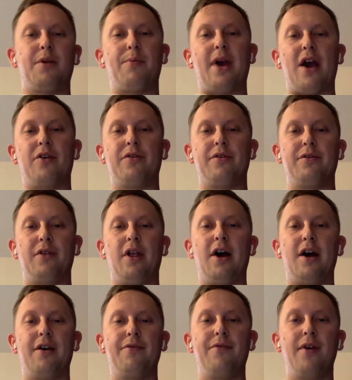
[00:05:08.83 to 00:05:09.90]
a pattern of
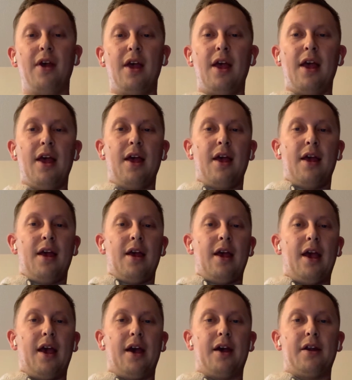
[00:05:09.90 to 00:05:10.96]
life
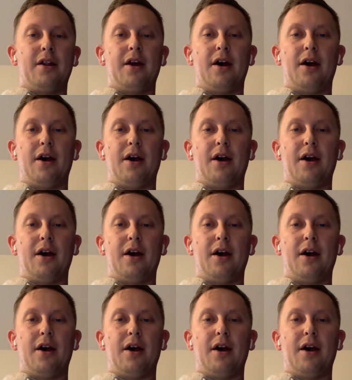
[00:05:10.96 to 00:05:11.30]
and